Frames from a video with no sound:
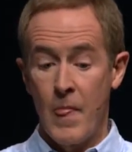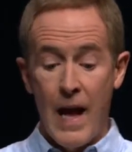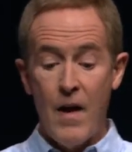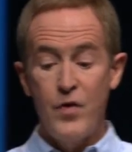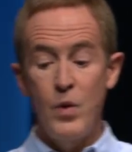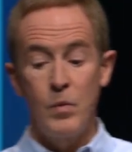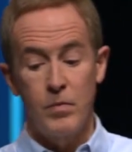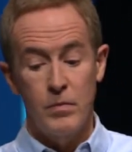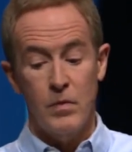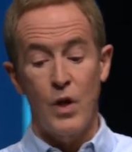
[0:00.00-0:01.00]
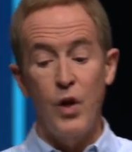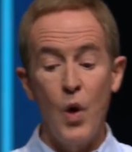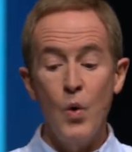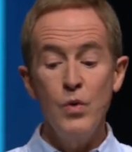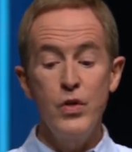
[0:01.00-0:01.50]
Have you
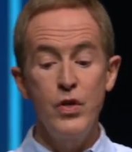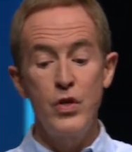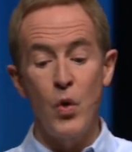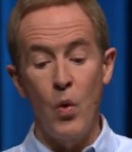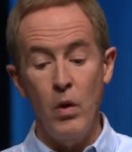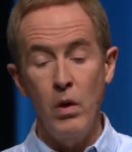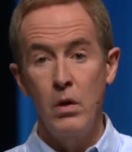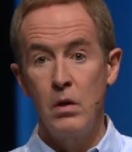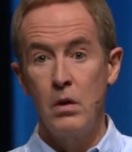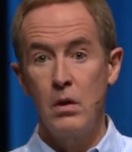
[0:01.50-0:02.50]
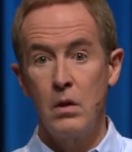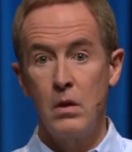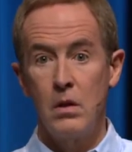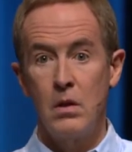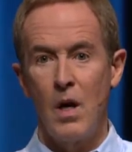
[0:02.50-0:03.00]
closed the door
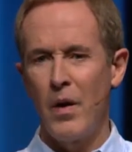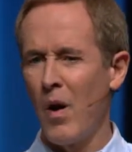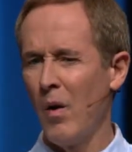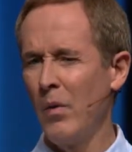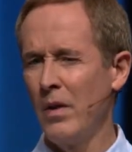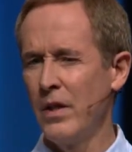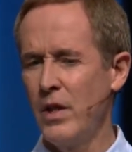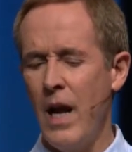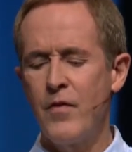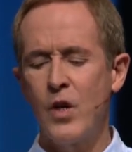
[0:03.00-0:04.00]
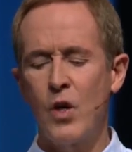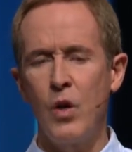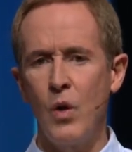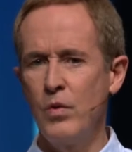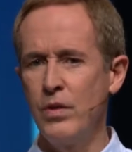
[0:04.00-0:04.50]
on all religion? Have you
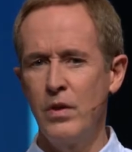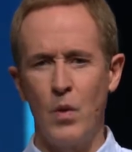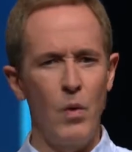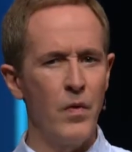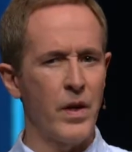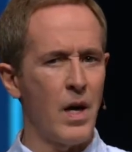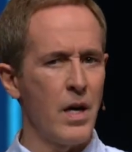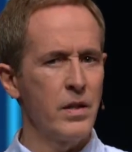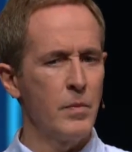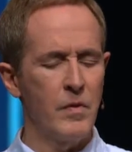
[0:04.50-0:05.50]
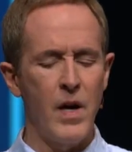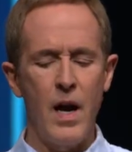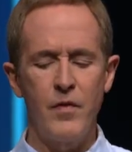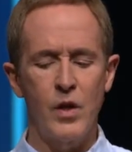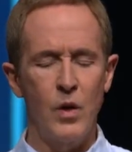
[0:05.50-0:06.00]
closed the door on the concept of
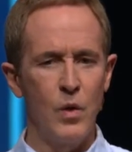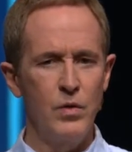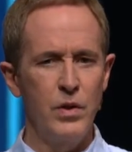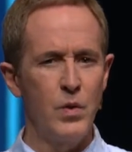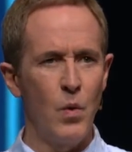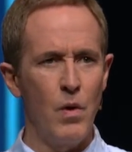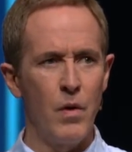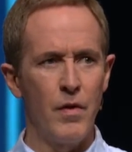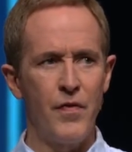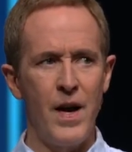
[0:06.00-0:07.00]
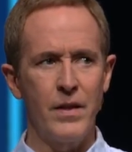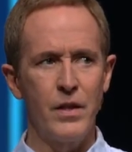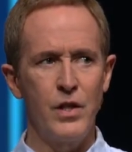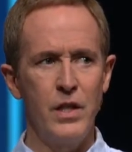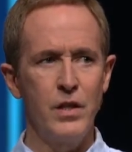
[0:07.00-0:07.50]
God? Have you closed the door on the fact
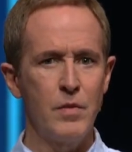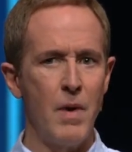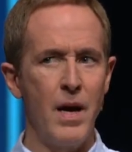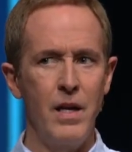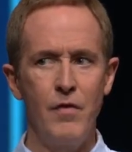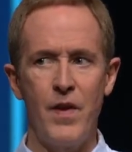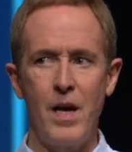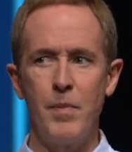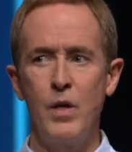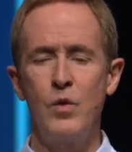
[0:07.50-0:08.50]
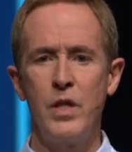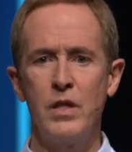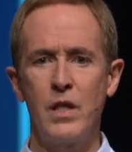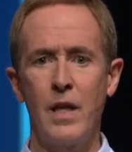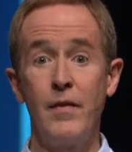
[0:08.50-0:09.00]
that Jesus might, in fact, be who
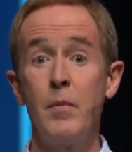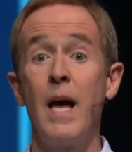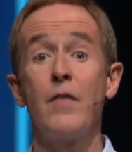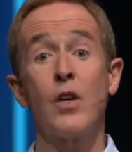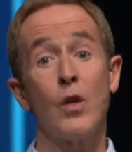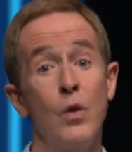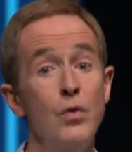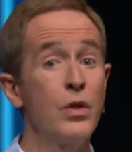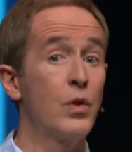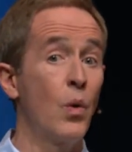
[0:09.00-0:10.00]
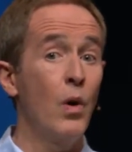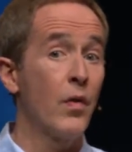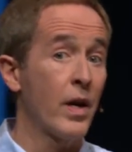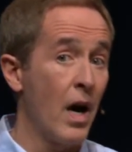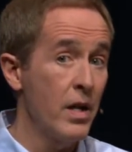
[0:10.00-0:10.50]
Jesus claimed to be? Have you closed the door on
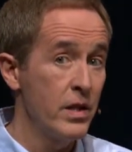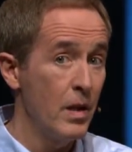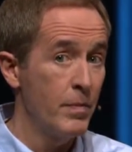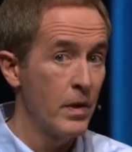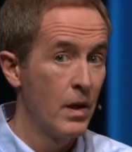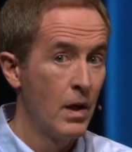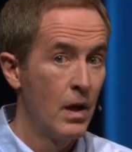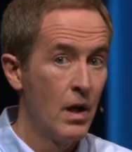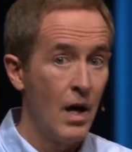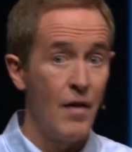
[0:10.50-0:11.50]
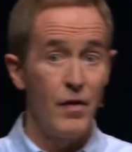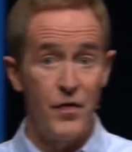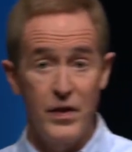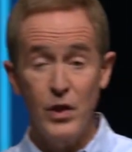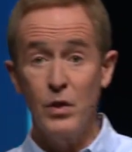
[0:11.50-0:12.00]
the concept of a
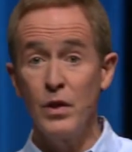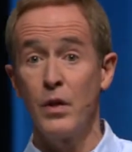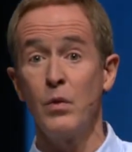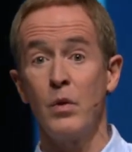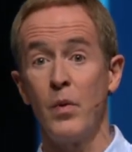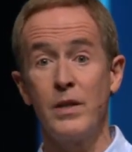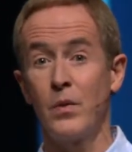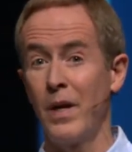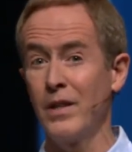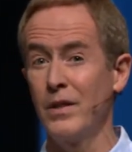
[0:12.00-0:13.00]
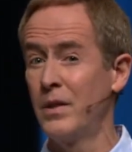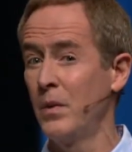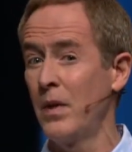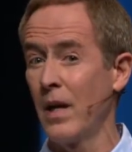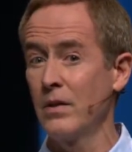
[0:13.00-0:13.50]
physical, literal resurrection
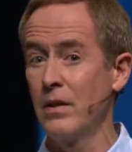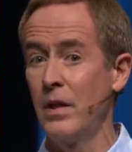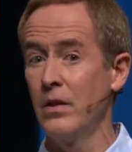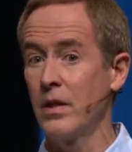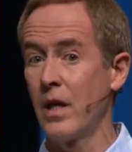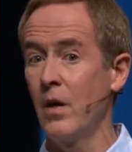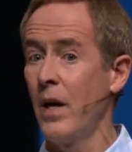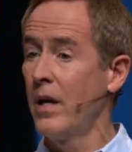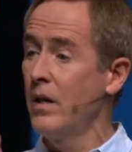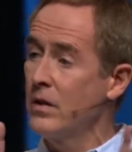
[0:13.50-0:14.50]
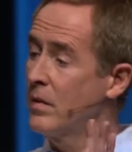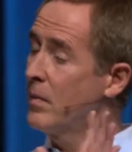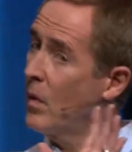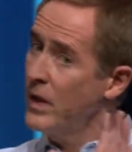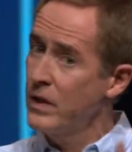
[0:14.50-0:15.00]
2,000 years ago? And here's the
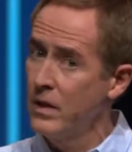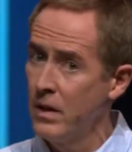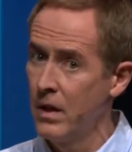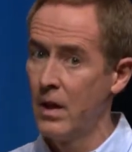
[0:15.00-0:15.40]
question.